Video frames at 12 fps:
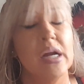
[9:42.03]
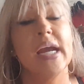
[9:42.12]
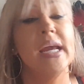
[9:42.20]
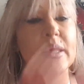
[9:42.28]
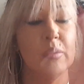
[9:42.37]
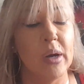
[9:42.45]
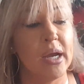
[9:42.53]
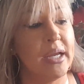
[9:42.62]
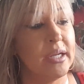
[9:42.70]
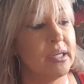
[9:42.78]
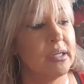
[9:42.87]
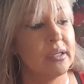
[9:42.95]

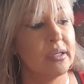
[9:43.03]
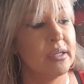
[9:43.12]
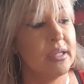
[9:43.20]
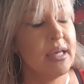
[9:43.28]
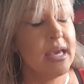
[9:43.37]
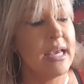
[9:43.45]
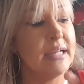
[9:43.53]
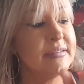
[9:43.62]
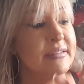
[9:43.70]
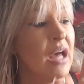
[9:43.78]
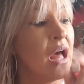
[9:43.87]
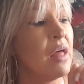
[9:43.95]
Anyway, it's
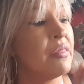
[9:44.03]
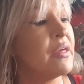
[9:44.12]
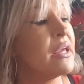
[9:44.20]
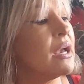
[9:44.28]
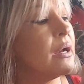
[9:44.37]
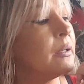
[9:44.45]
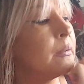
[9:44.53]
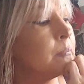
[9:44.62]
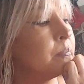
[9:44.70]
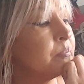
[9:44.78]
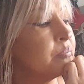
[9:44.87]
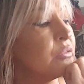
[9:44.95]
not
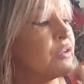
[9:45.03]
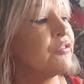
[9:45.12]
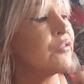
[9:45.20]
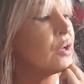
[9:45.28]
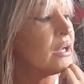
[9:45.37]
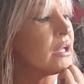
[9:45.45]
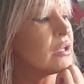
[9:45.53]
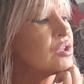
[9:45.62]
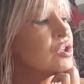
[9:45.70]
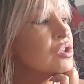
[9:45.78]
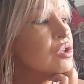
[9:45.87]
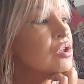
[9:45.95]
the
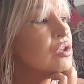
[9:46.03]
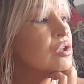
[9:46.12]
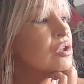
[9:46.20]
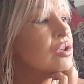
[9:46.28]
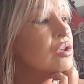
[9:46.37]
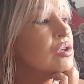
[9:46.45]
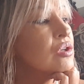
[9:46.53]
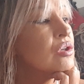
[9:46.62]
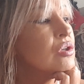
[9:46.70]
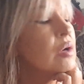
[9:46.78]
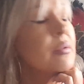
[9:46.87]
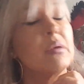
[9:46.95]
fresh.
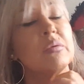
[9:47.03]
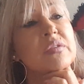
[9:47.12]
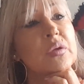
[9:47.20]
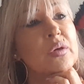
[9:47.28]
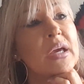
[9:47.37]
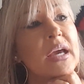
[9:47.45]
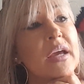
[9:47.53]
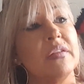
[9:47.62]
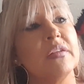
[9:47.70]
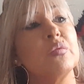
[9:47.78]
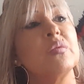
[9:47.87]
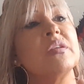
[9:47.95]
That one's okay.
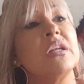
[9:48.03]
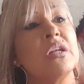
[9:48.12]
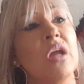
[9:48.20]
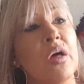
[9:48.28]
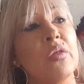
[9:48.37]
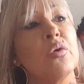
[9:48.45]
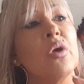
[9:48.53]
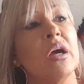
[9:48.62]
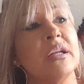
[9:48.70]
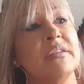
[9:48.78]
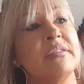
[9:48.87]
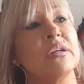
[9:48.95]
This was another
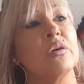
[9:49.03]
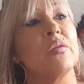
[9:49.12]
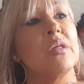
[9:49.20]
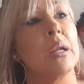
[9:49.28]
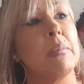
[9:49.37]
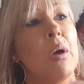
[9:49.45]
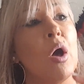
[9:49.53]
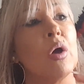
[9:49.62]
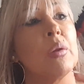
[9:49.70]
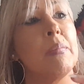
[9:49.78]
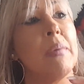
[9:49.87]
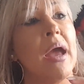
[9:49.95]
honeysuckle that I bought
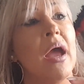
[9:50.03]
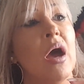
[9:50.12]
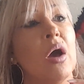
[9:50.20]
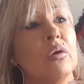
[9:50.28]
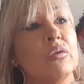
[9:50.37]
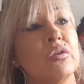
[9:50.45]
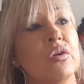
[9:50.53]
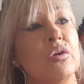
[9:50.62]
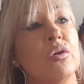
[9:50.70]
about